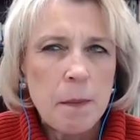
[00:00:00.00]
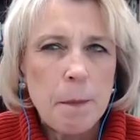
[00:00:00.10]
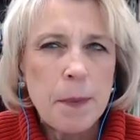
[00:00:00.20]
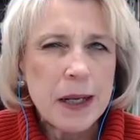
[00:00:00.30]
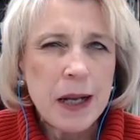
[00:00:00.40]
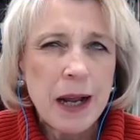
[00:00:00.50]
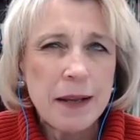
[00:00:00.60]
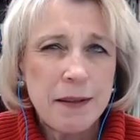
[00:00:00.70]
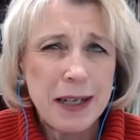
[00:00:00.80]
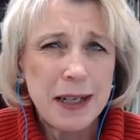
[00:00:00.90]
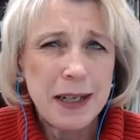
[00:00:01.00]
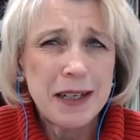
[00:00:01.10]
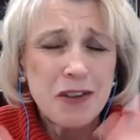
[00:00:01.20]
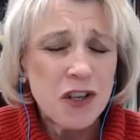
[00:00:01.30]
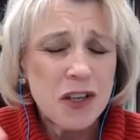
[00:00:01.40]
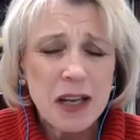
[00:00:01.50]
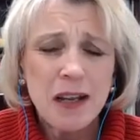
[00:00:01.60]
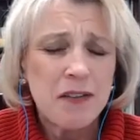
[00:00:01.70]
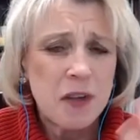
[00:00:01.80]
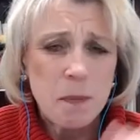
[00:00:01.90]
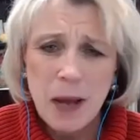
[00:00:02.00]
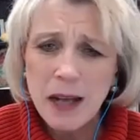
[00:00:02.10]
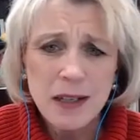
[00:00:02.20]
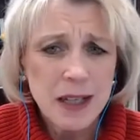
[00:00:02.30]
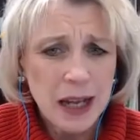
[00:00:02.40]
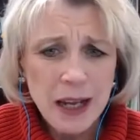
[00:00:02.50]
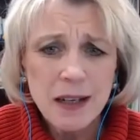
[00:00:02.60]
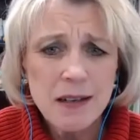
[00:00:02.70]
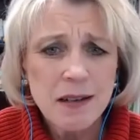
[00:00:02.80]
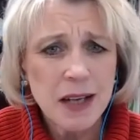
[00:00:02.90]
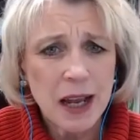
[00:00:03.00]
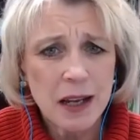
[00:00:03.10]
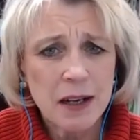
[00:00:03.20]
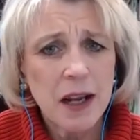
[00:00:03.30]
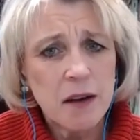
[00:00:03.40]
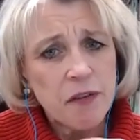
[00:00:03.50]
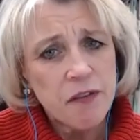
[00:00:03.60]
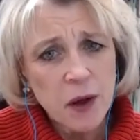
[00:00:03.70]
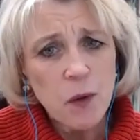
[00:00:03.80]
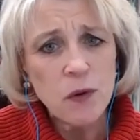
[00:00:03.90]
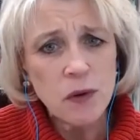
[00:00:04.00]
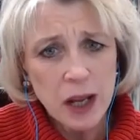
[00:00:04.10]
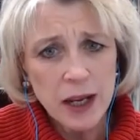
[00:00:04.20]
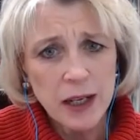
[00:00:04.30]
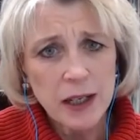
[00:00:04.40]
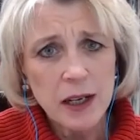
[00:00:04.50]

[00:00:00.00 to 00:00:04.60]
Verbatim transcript: but I think it just left a bad taste and felt like,